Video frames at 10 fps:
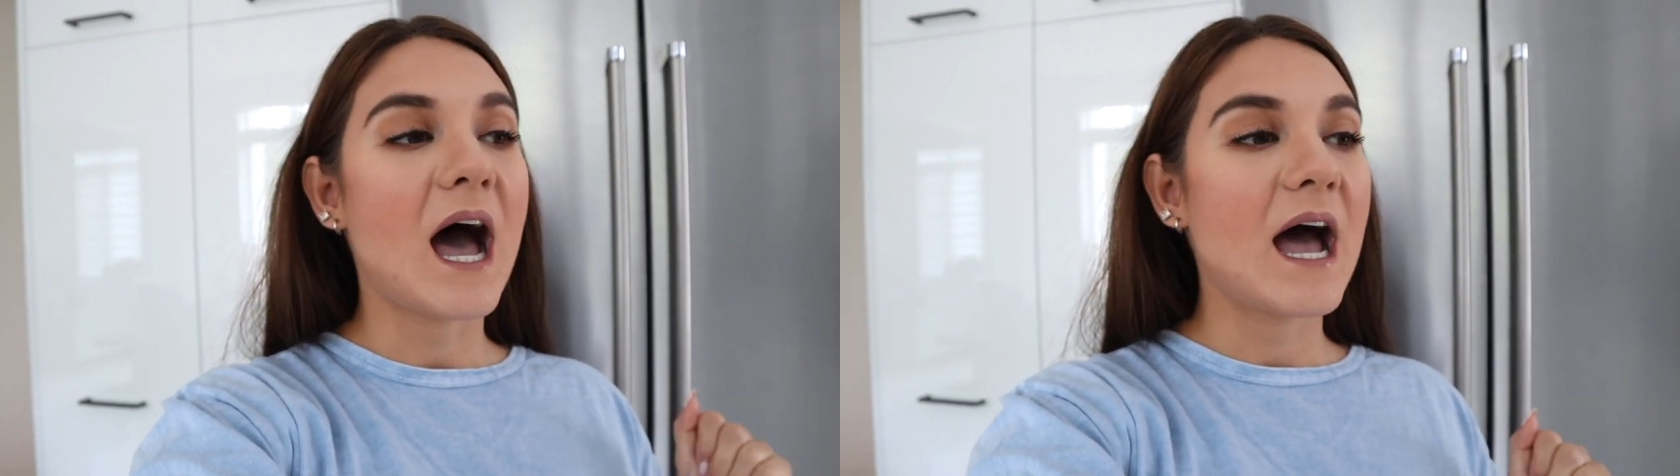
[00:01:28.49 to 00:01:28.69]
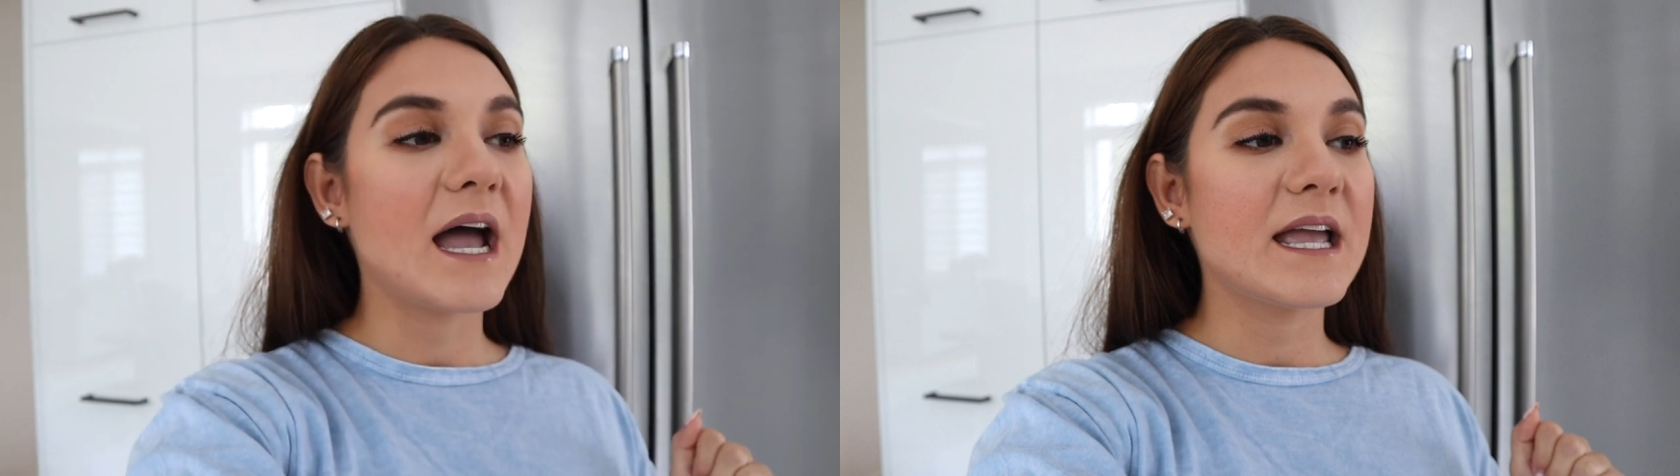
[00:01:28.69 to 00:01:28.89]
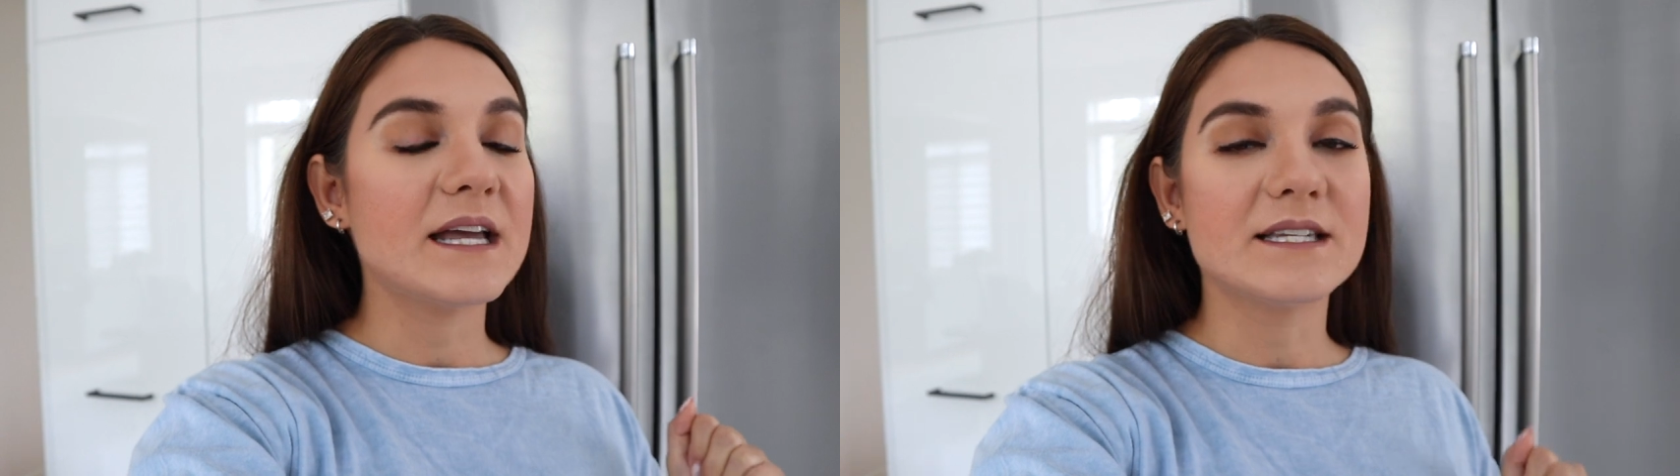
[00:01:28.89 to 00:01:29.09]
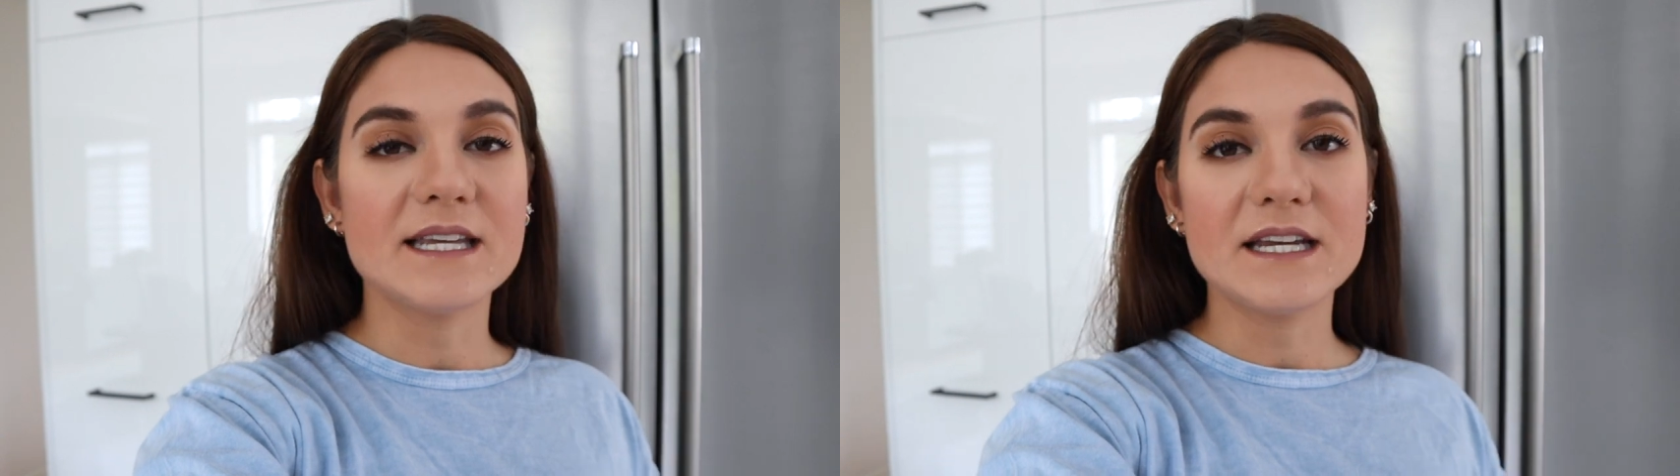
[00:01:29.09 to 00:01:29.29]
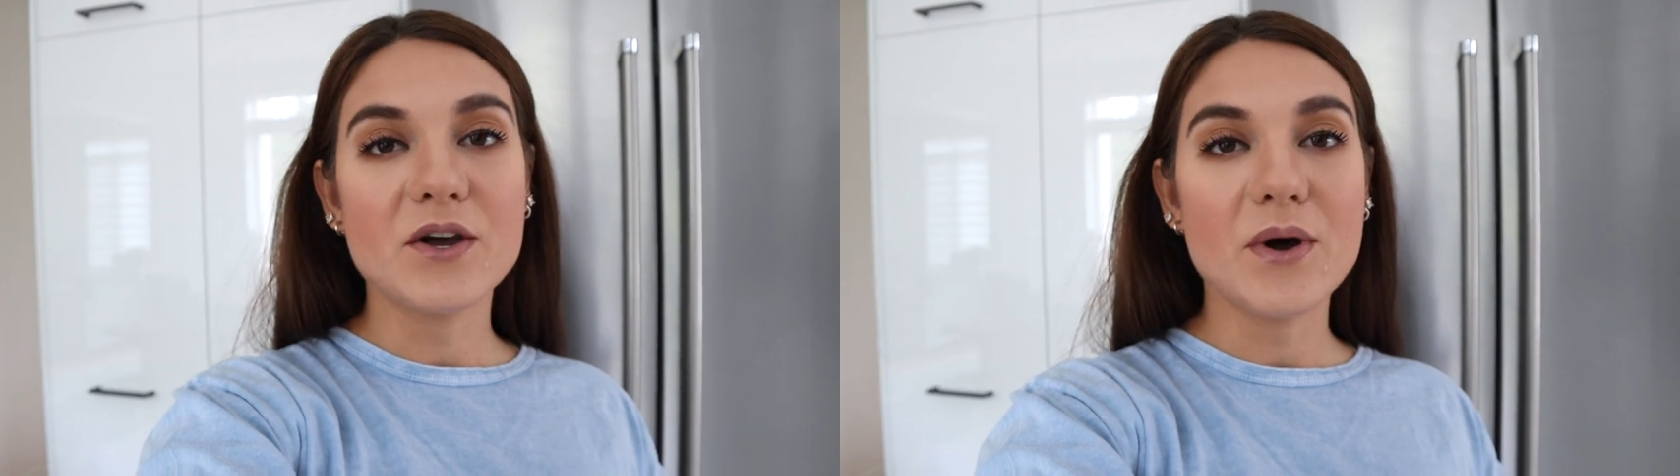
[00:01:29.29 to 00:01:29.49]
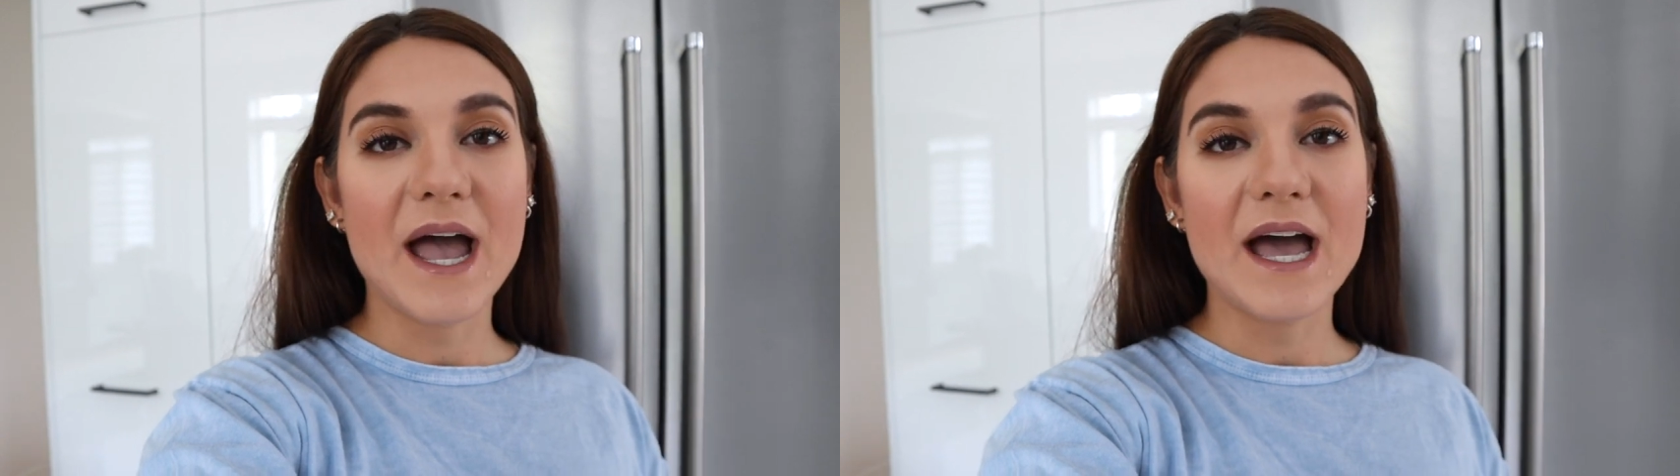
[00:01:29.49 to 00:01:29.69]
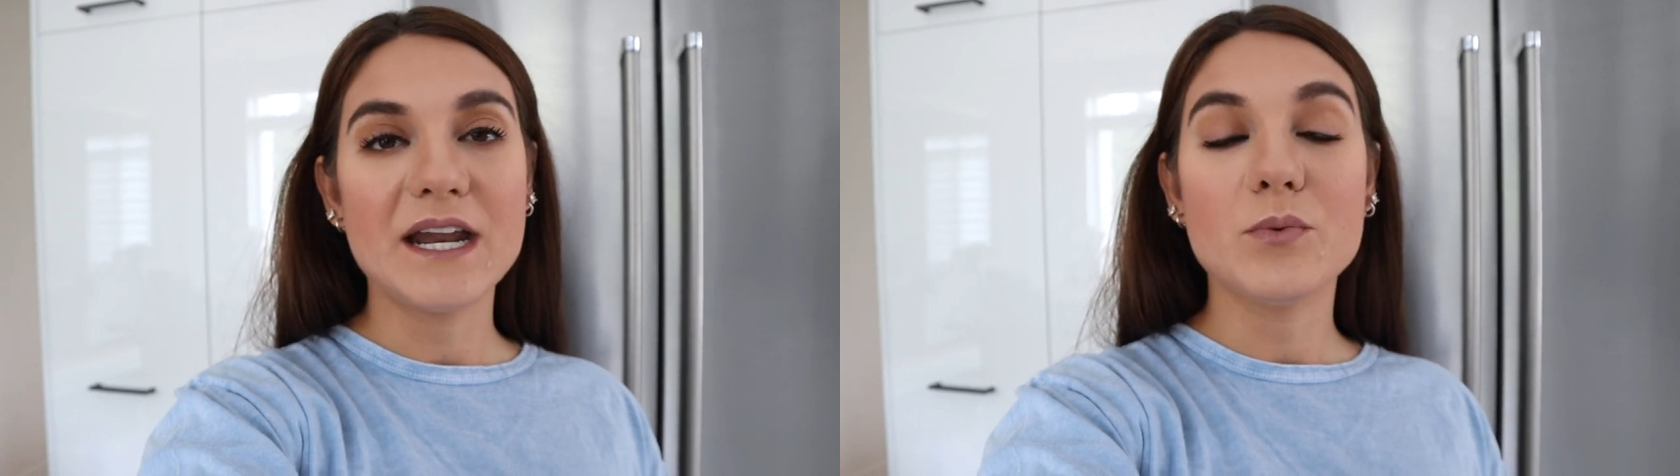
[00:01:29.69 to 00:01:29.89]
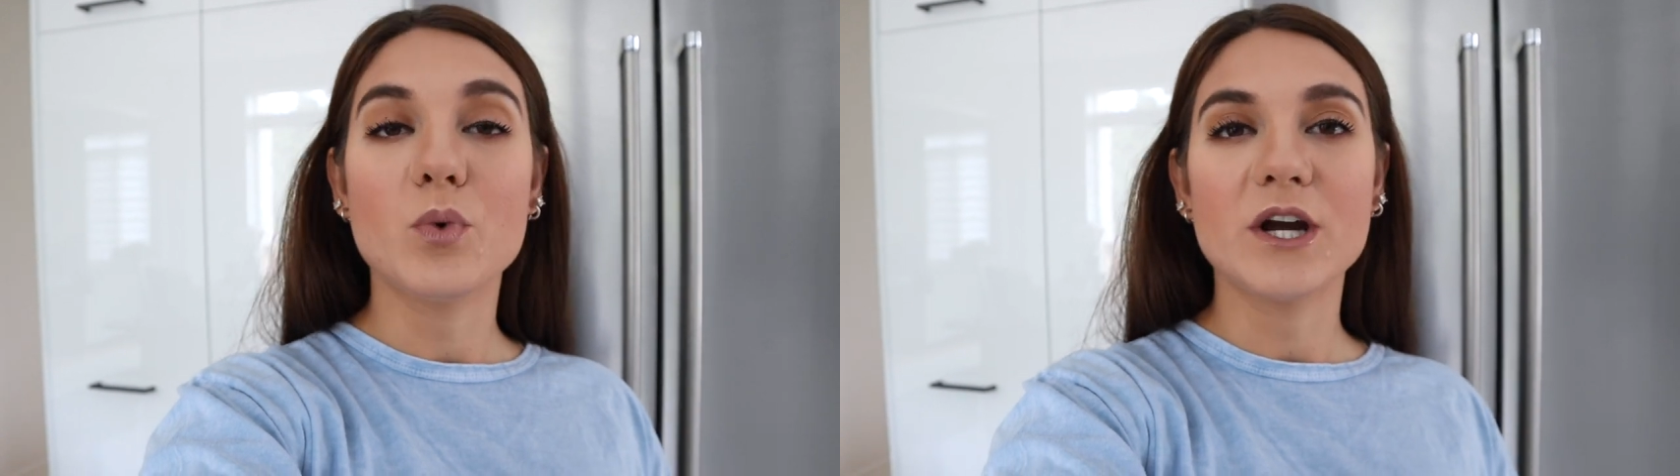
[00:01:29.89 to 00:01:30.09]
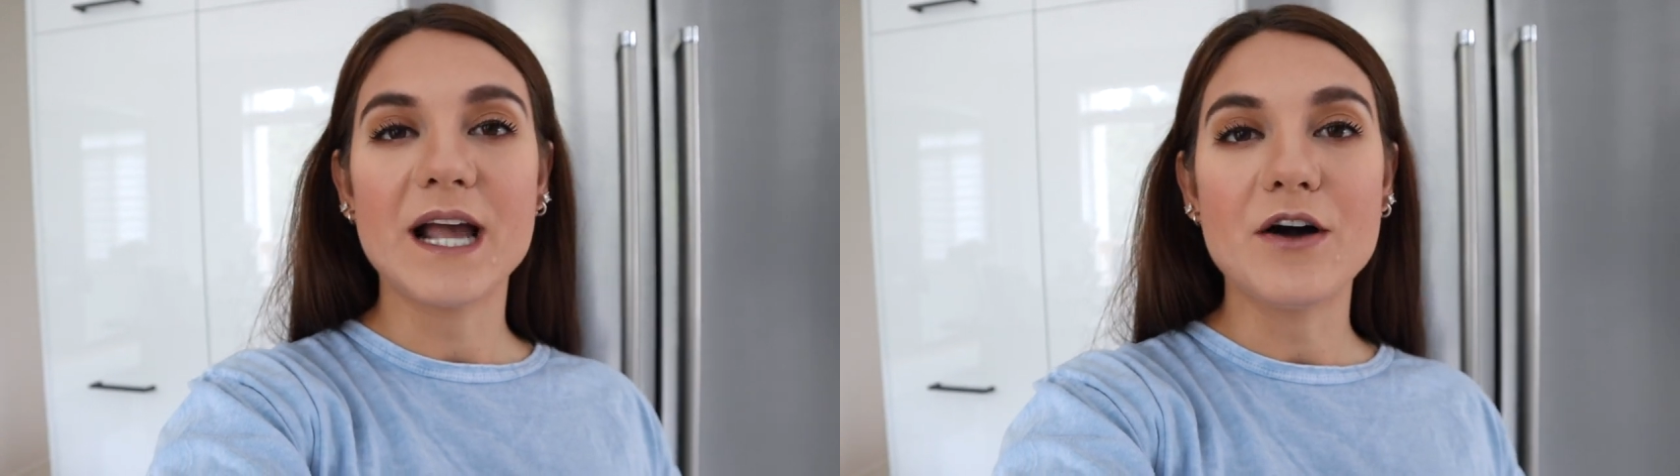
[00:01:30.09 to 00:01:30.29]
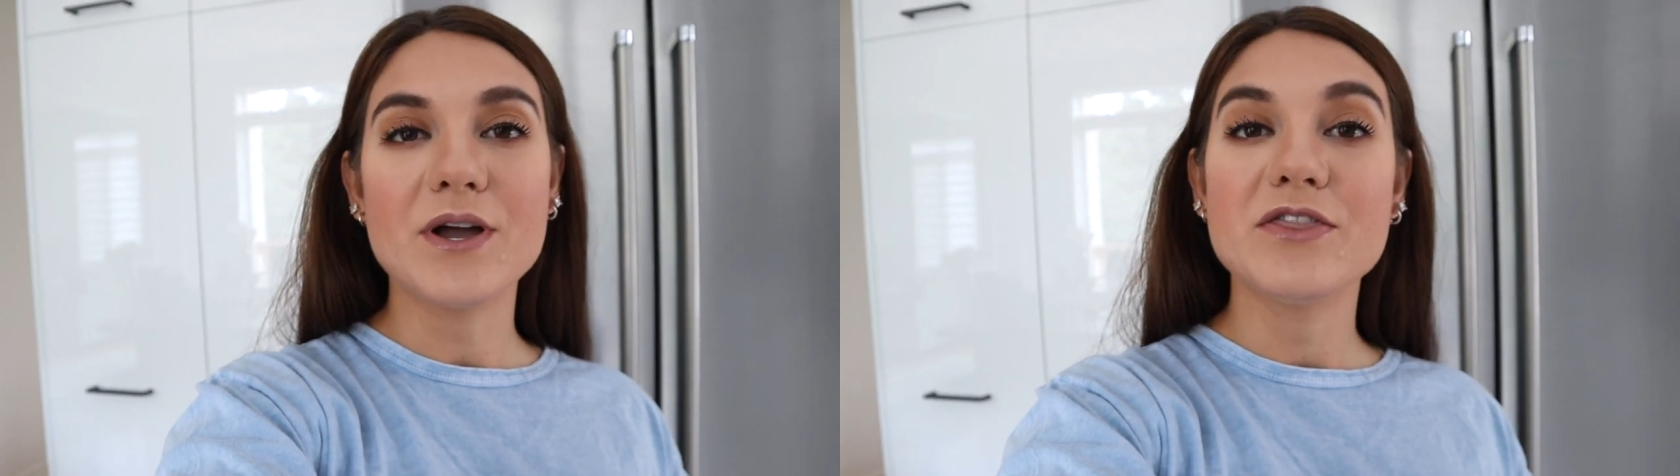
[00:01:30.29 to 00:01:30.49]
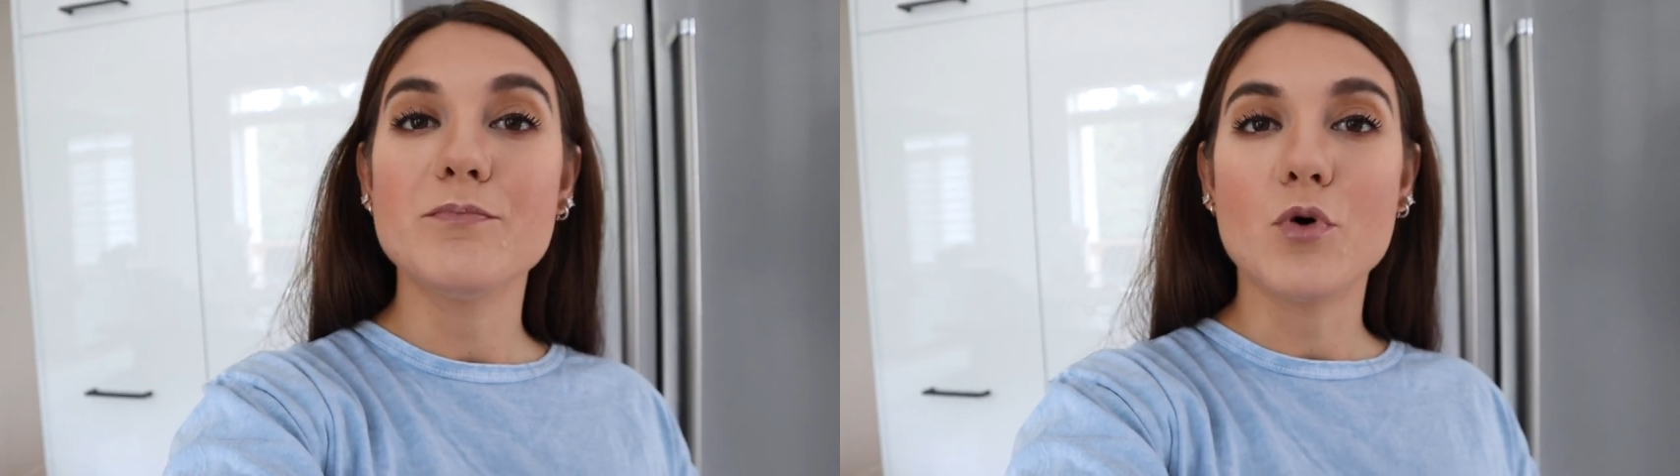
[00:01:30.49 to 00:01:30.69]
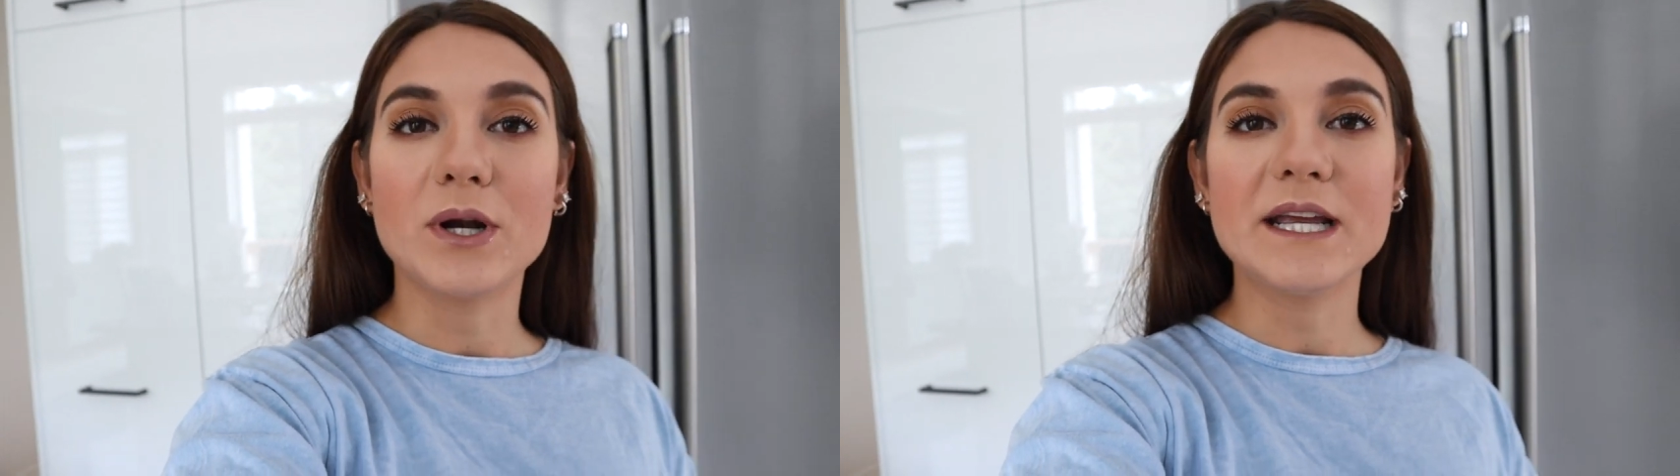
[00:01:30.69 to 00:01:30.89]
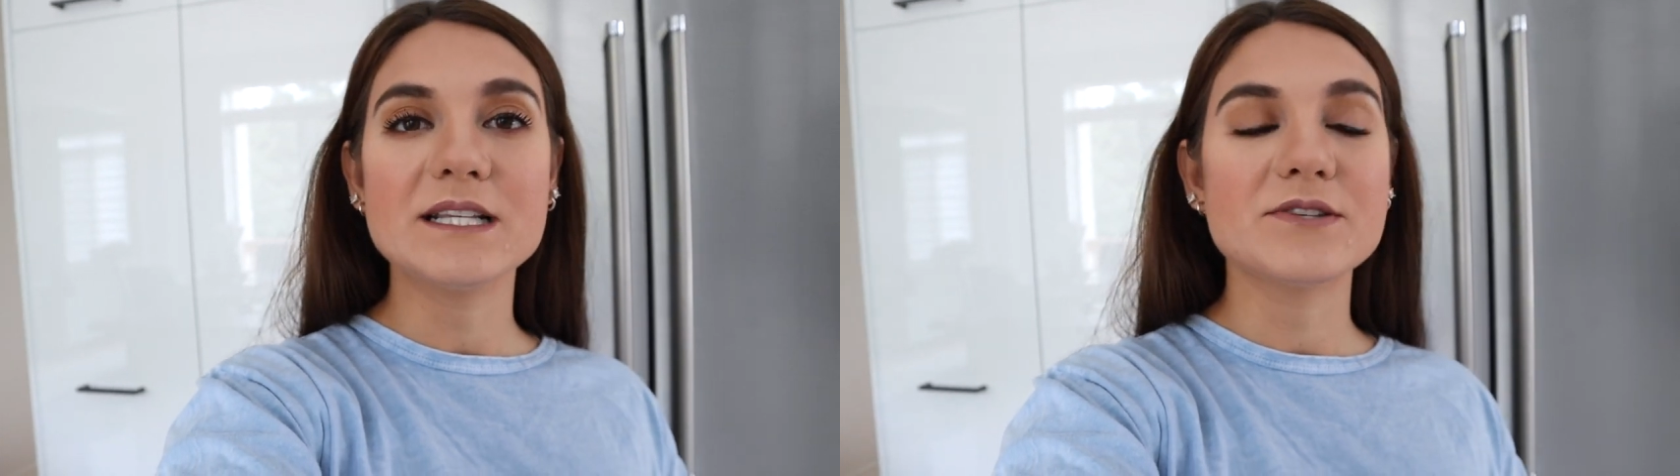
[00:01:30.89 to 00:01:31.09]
I did go ahead and work out in the morning,